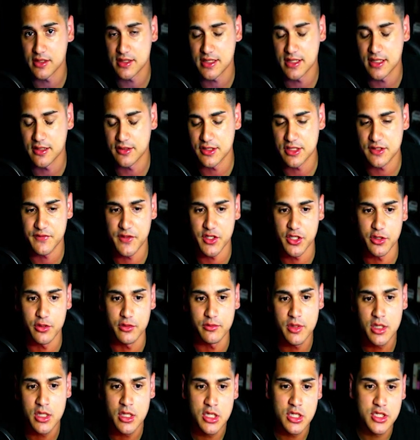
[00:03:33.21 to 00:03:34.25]
in this video.
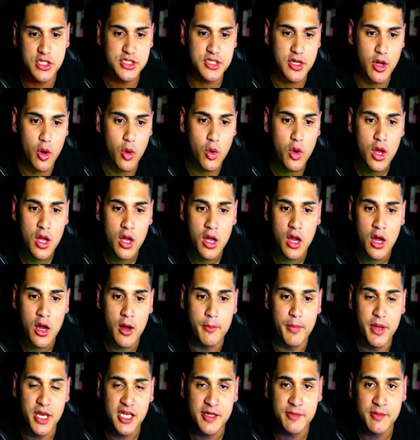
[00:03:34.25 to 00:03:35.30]
So,
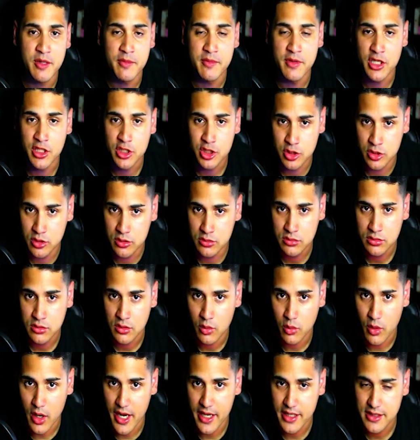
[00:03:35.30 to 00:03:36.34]
Benjamin Minku,
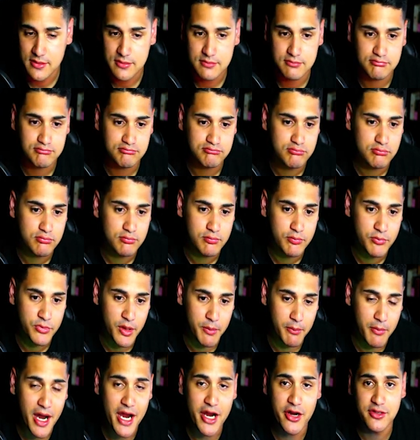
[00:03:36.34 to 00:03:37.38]
right? The
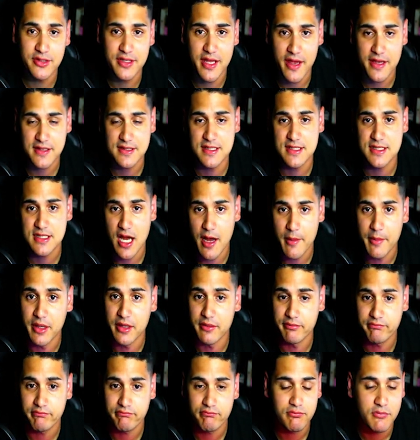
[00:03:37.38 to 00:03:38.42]
Maiar DEX is coming.
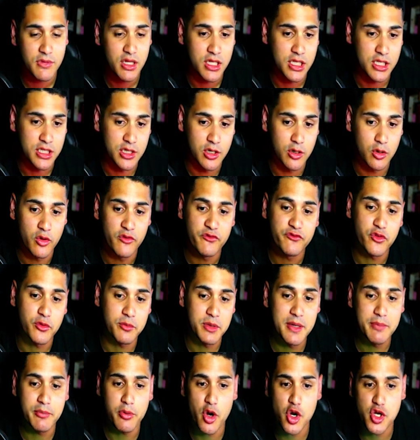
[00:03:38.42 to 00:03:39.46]
For me
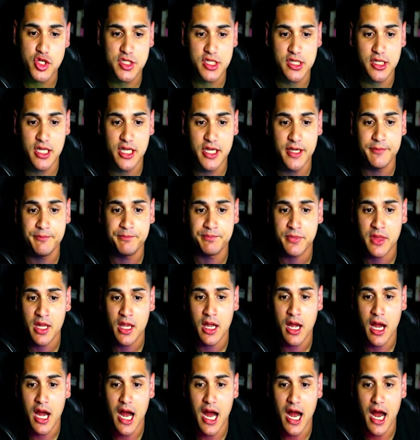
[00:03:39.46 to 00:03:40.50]
personally,
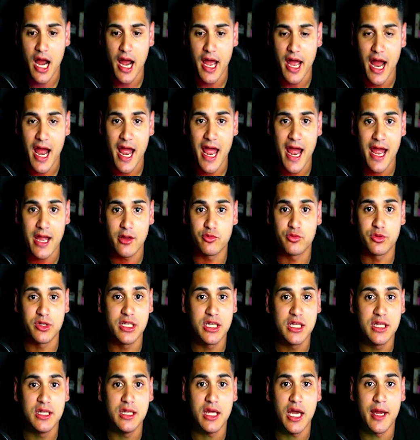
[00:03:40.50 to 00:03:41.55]
I really
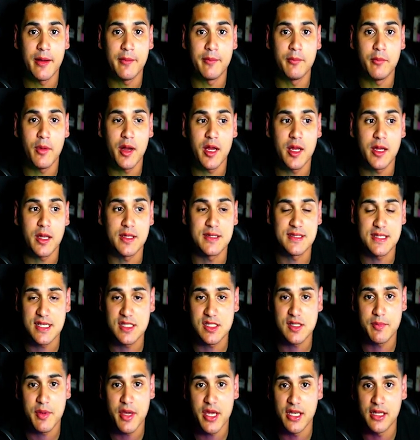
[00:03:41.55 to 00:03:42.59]
am
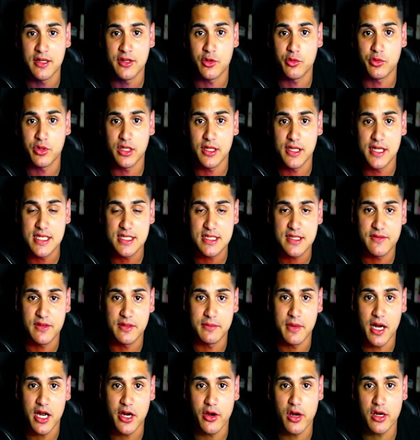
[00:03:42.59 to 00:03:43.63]
anticipating the release of the
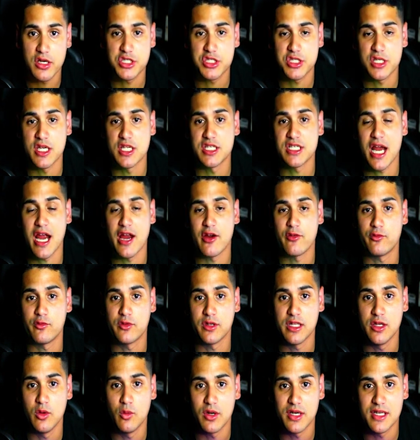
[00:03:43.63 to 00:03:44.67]
Maiar Exchange. I really
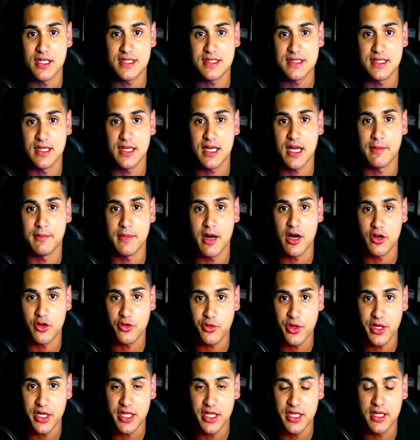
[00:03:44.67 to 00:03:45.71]
want to see it come out
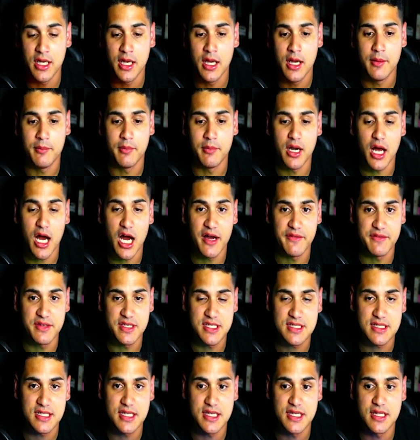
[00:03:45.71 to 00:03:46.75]
already, but
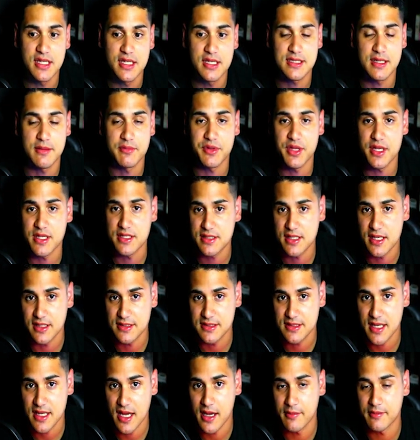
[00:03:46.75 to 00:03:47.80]
obviously some things takes
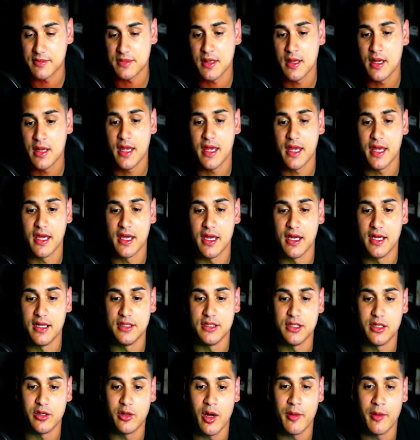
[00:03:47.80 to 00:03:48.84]
time. And,
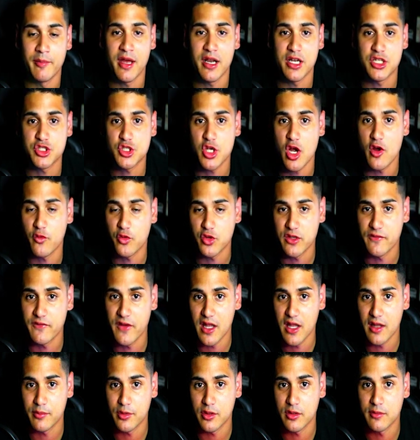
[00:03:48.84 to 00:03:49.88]
I'm not a software
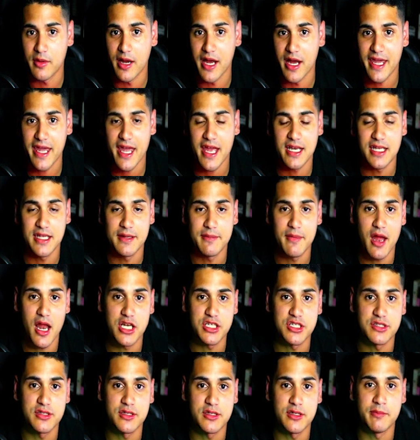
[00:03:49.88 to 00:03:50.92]
developer, but I can't imagine the
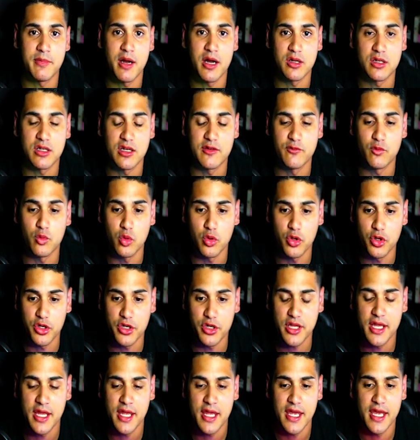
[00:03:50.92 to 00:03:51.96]
amount of work
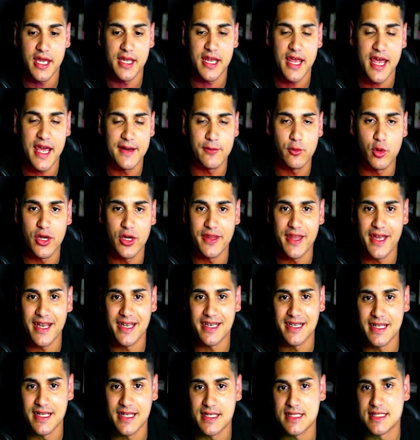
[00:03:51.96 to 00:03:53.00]
and headway that it
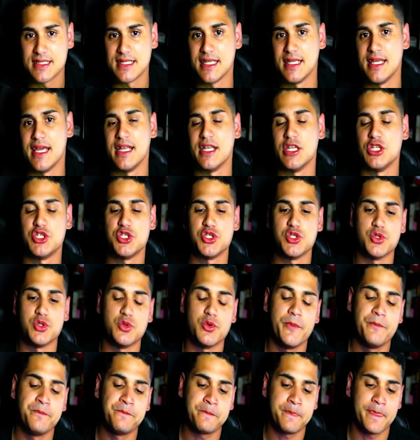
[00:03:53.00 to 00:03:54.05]
needs to get into,
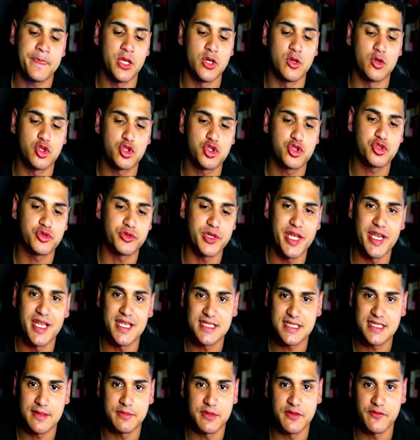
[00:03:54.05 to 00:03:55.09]
creating
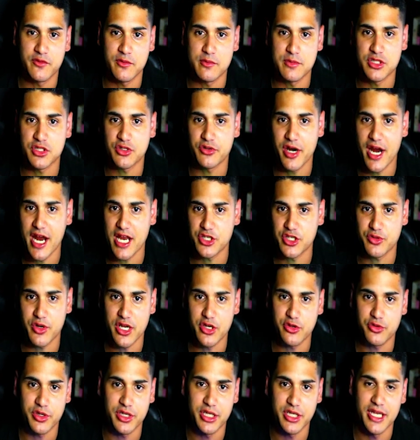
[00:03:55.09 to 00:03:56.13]
something from scratch, right?
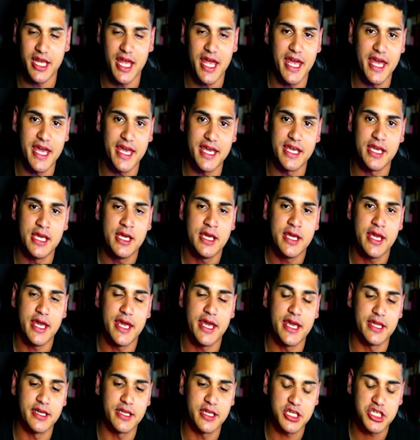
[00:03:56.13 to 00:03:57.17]
Creating an
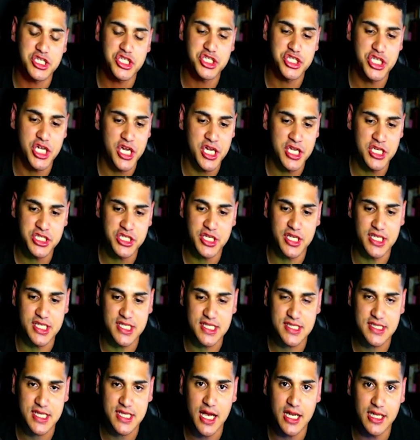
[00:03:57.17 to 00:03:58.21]
exchange that is
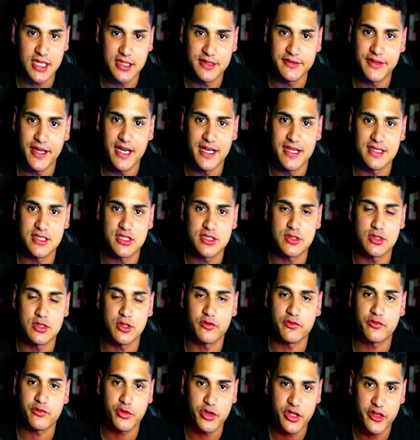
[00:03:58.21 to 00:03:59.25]
solid, that is,
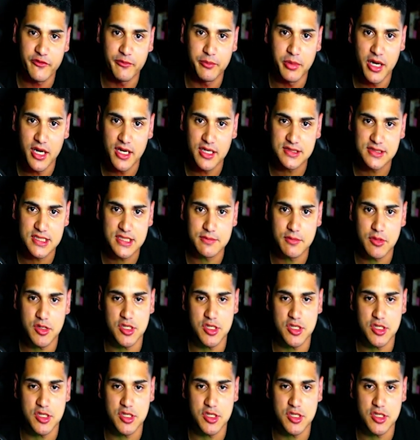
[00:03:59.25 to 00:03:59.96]
free of bugs as much as